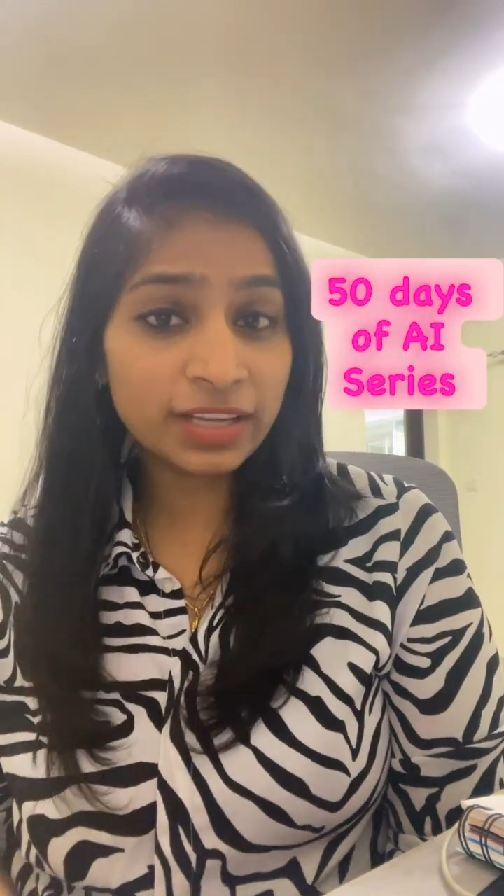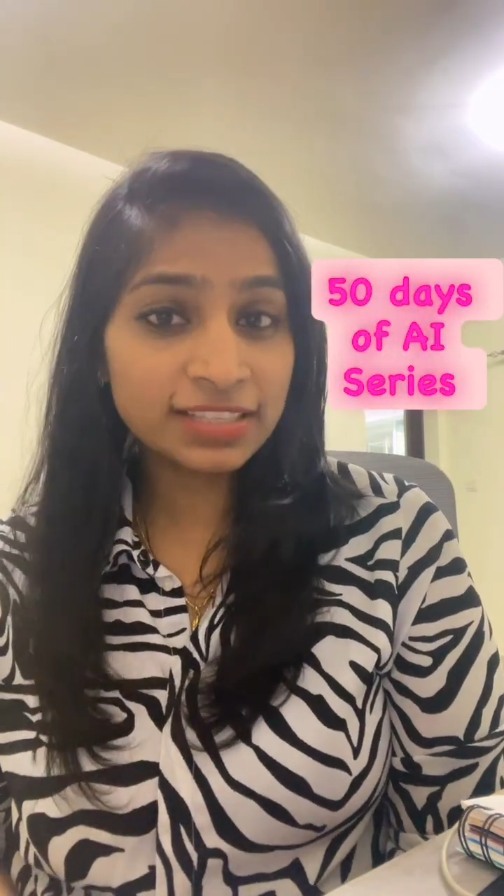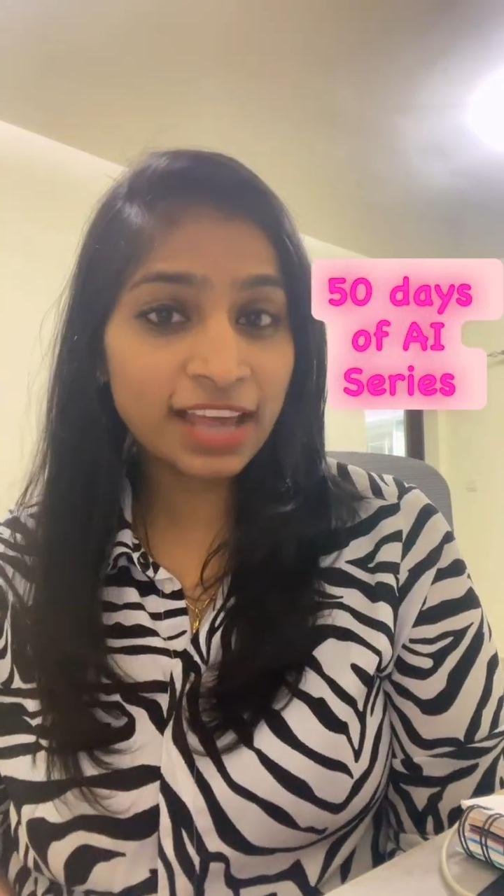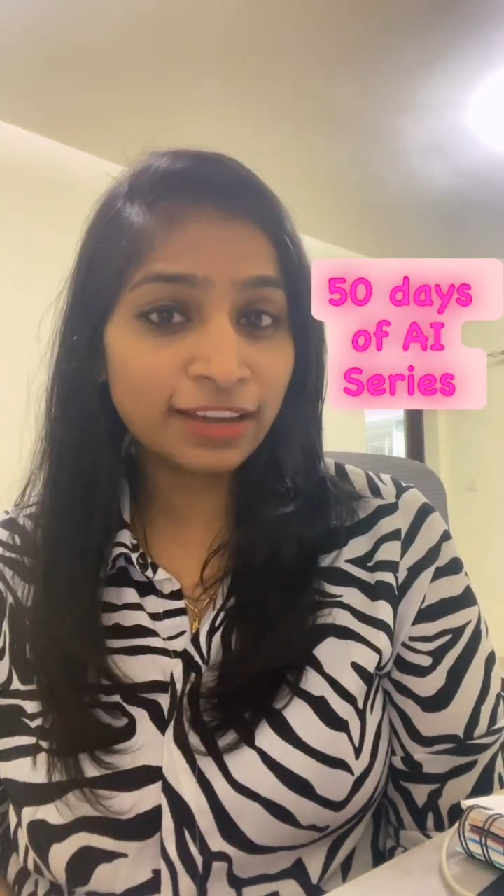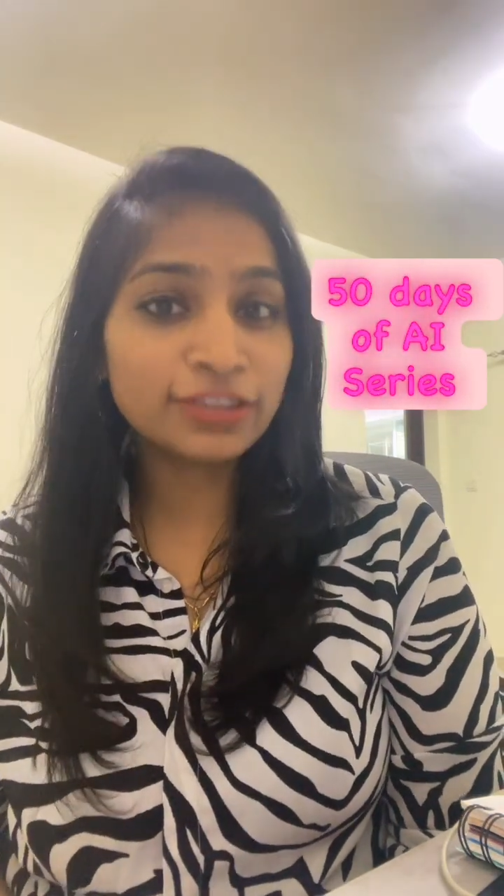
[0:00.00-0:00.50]

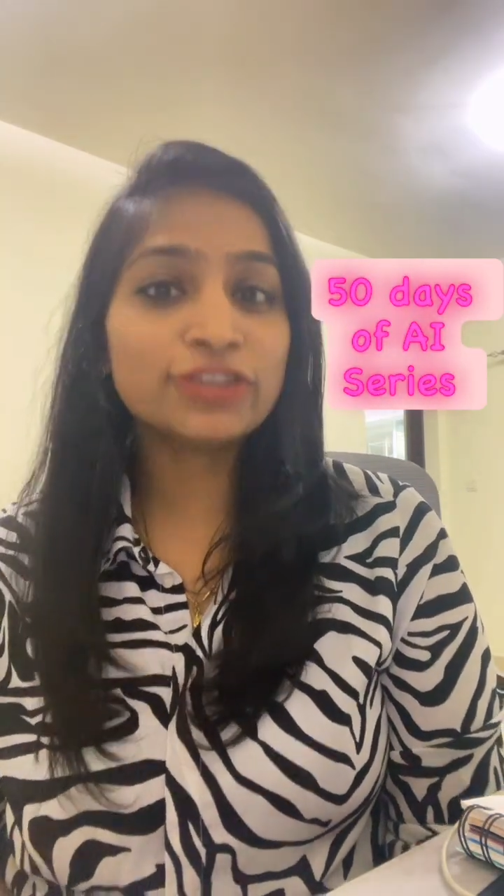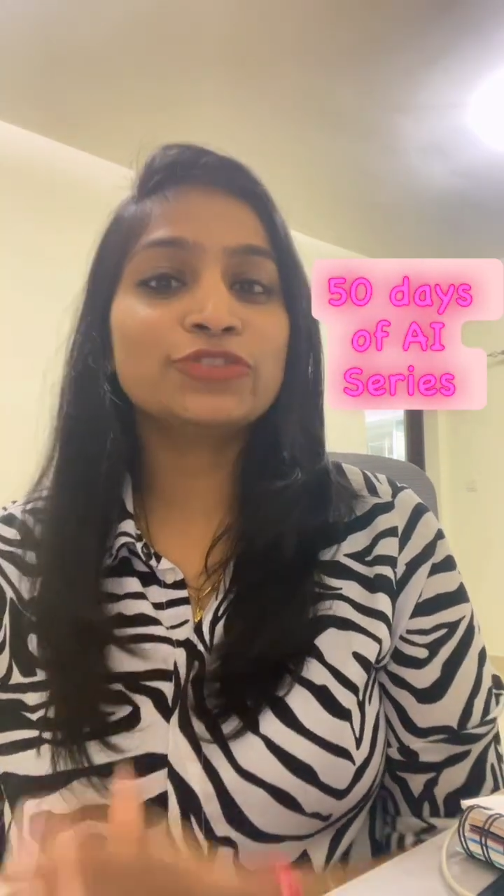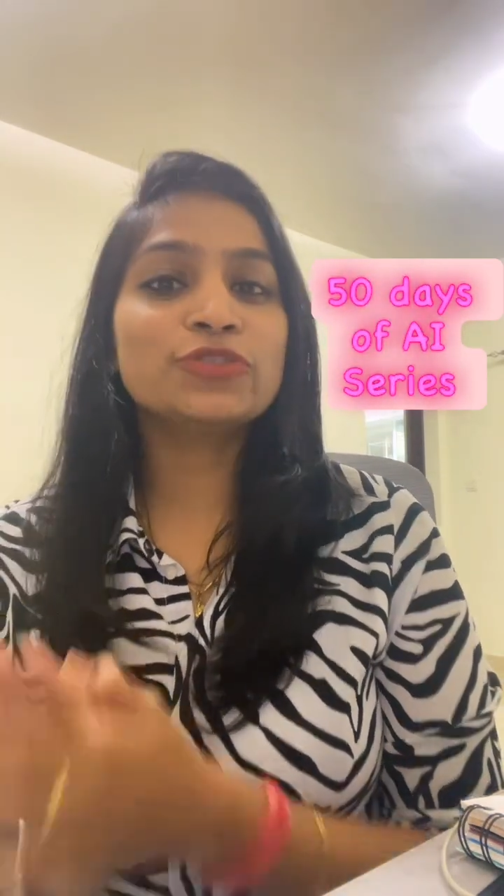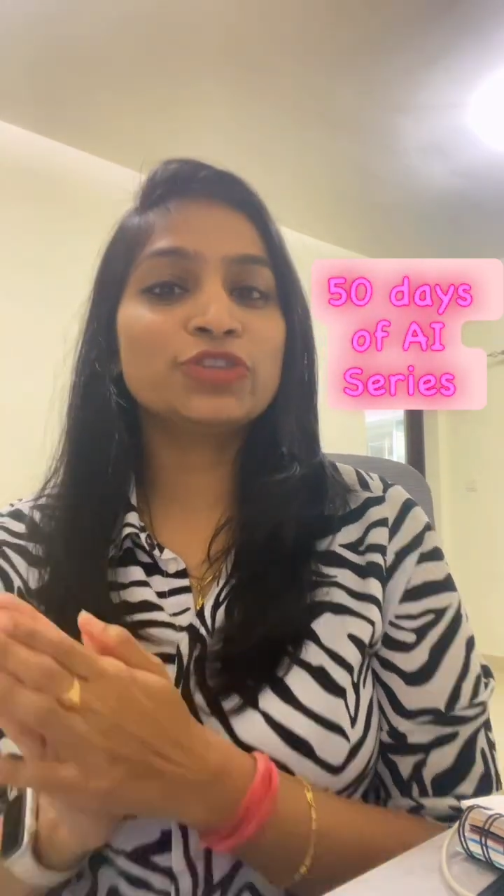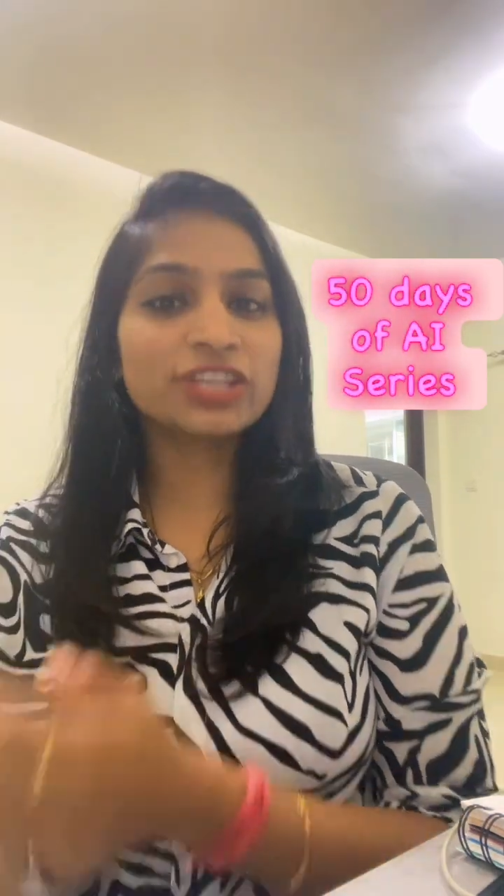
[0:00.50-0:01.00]

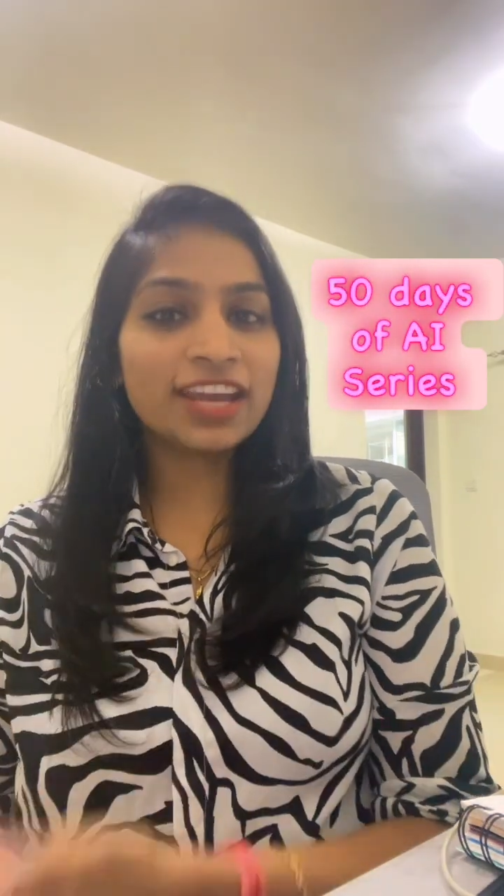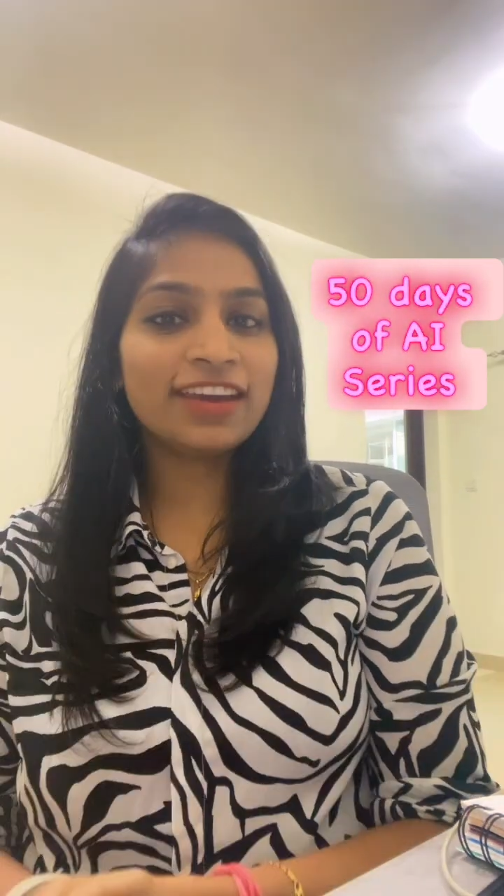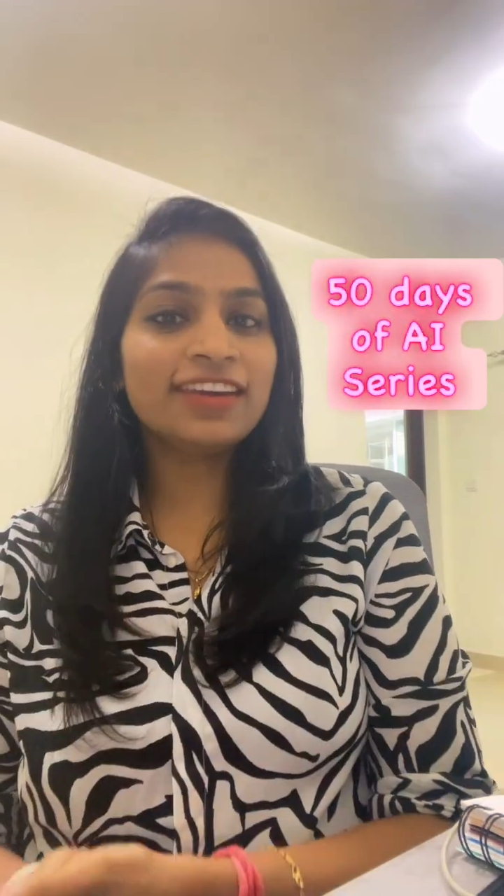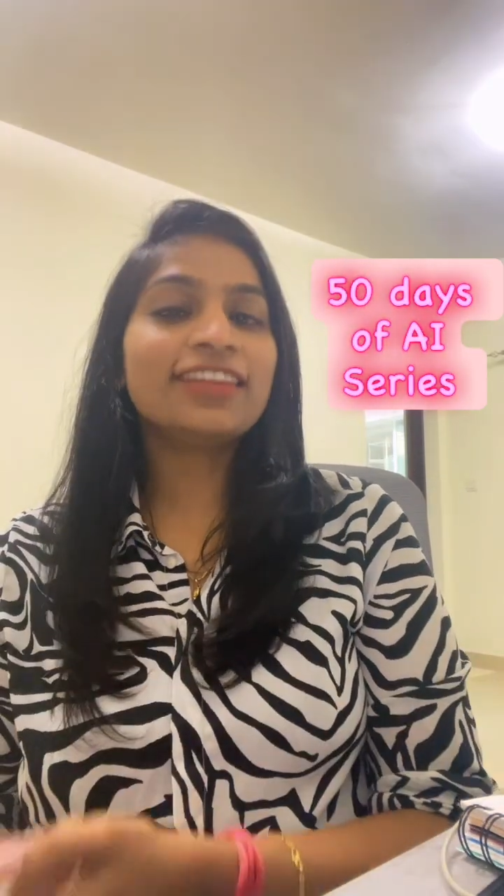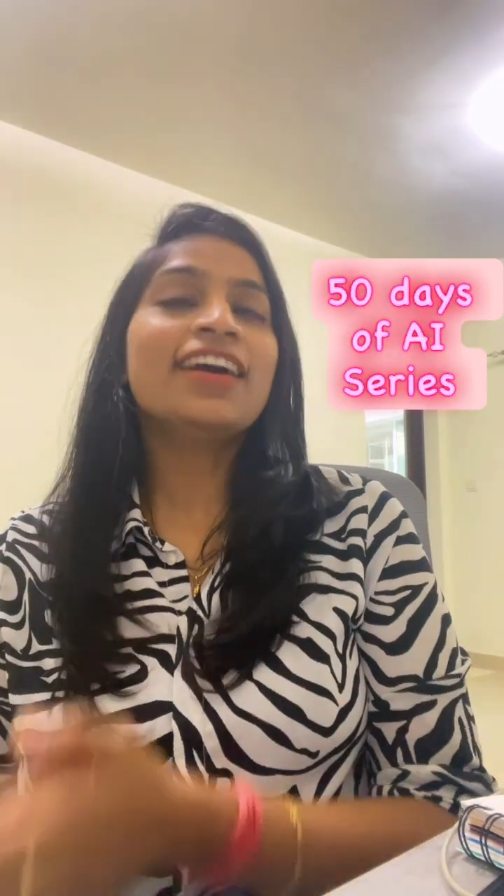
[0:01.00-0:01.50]
excited to
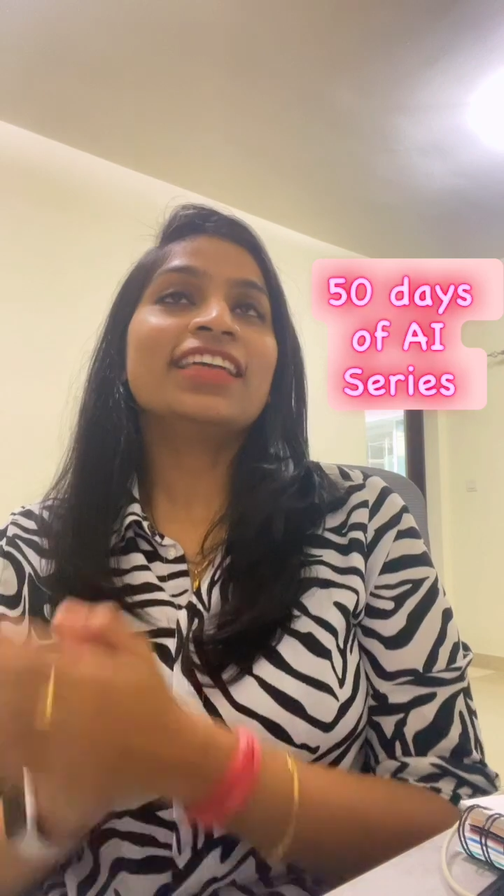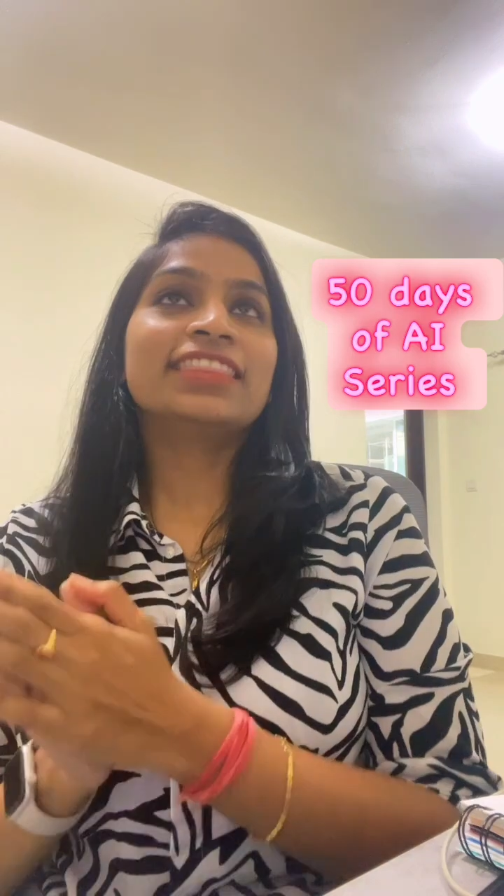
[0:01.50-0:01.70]
share